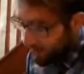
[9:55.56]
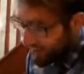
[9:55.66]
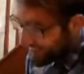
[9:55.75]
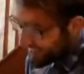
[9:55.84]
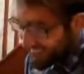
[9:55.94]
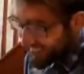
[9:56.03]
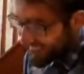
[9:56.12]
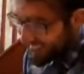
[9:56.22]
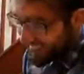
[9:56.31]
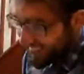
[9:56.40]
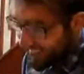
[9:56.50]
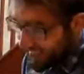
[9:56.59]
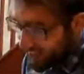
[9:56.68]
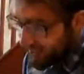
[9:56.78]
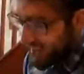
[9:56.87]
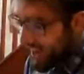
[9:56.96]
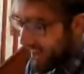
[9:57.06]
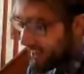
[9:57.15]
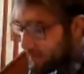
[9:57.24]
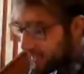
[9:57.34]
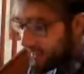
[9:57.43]
But So
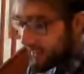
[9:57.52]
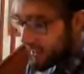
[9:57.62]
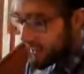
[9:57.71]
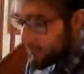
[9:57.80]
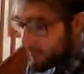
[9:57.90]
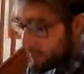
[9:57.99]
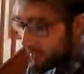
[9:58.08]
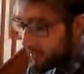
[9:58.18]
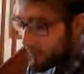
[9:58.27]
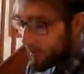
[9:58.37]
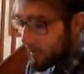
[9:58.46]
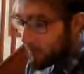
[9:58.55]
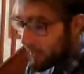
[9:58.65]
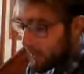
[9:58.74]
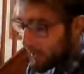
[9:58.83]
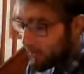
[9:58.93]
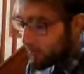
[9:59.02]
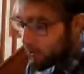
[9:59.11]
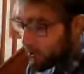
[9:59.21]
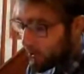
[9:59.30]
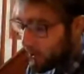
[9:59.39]
yeah, I did miss it. I did miss the people down
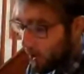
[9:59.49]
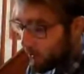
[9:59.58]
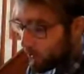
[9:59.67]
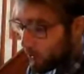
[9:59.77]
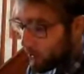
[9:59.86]
there, and it was good.